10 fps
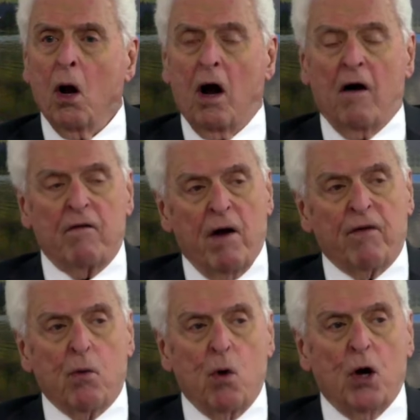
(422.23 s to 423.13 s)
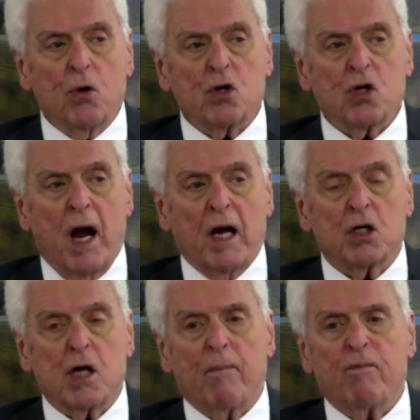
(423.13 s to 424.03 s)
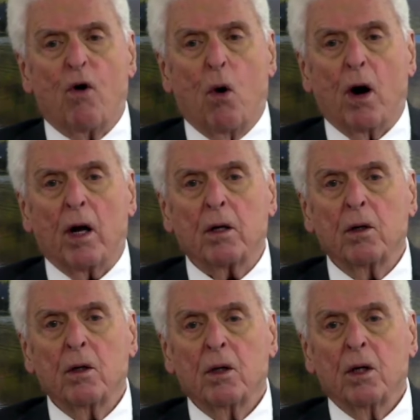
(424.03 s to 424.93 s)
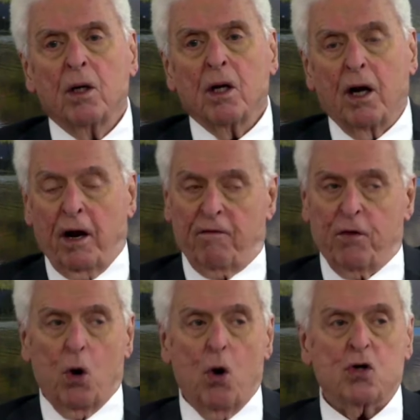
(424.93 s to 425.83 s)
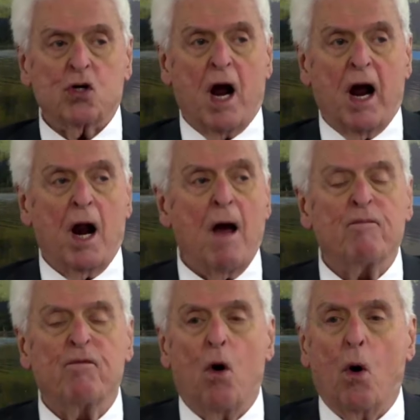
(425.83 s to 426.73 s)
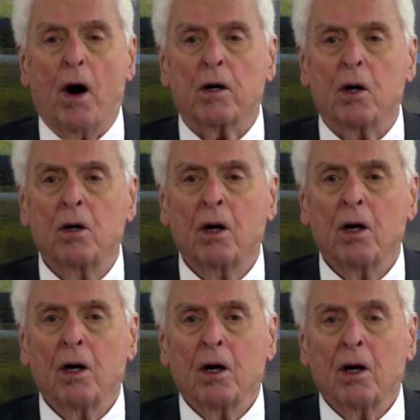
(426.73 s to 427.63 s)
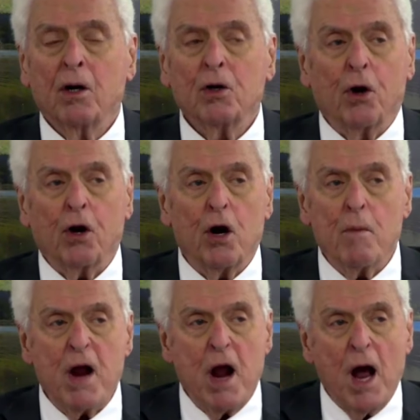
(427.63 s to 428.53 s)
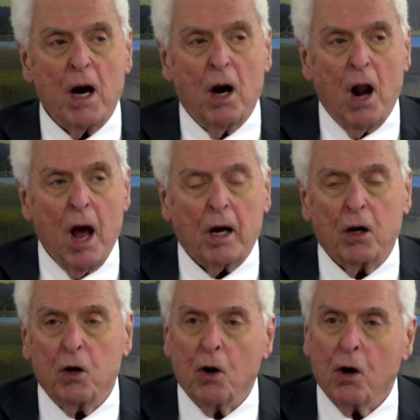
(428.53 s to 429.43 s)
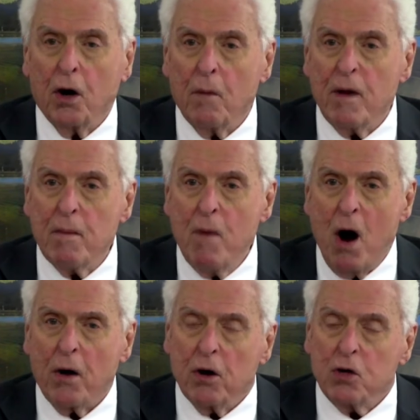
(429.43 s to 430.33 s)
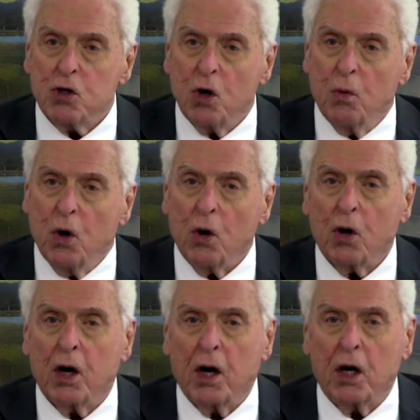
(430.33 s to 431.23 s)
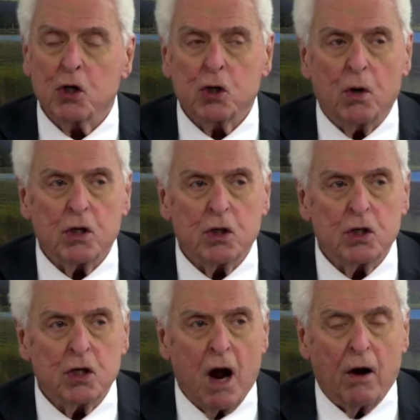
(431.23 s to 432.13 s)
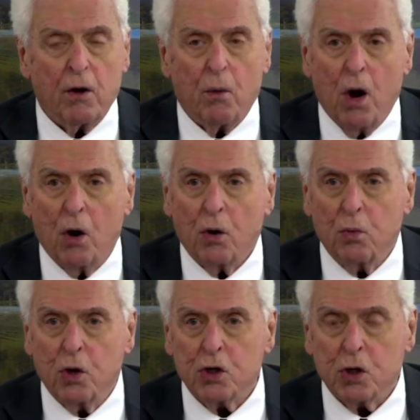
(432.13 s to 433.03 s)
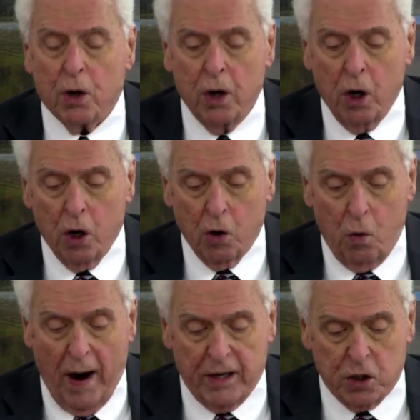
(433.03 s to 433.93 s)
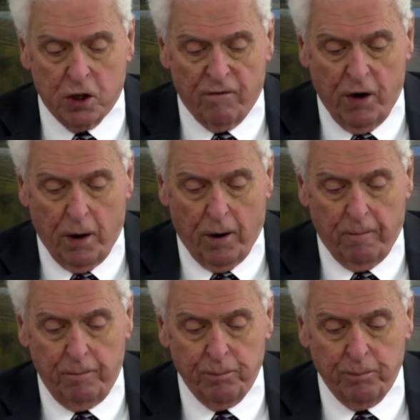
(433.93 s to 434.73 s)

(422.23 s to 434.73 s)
of everyone who signs up for it. And if you don't sign up for it, you're going to be out of luck and you're going to be martyred. So we're looking at choices down the road which are quite severe.